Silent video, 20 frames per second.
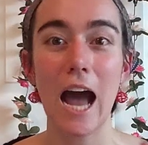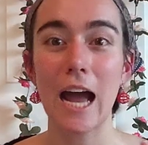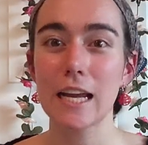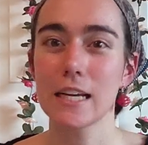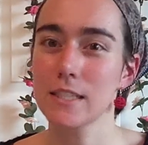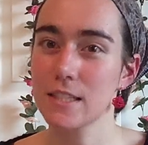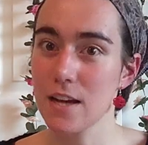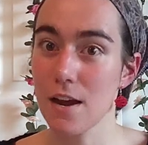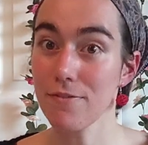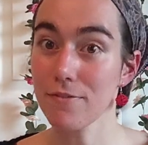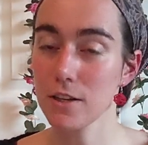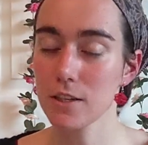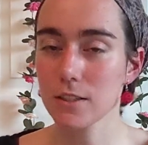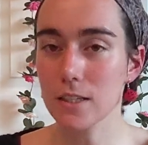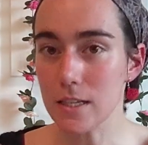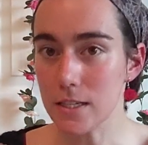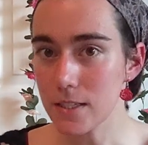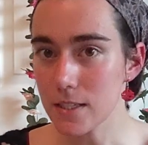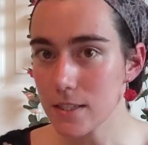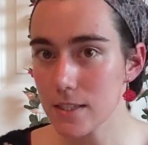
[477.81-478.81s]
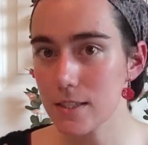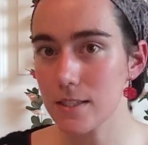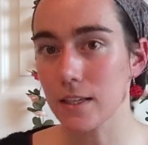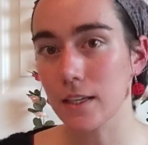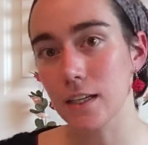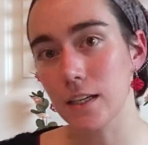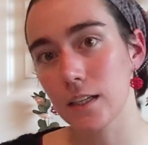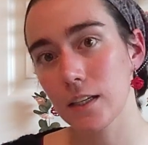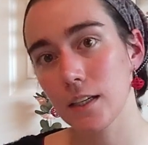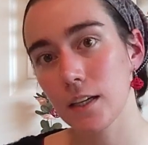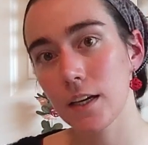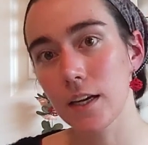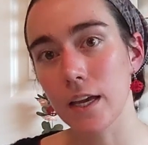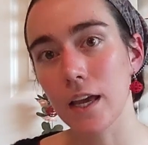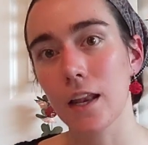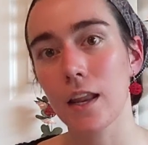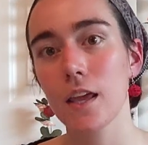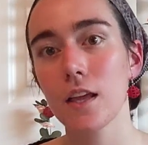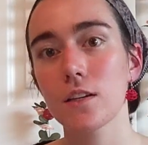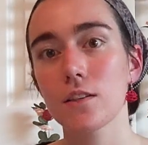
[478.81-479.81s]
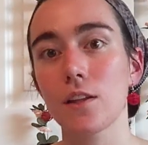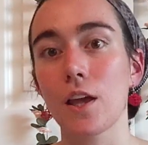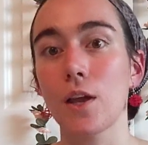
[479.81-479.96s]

I definitely see in it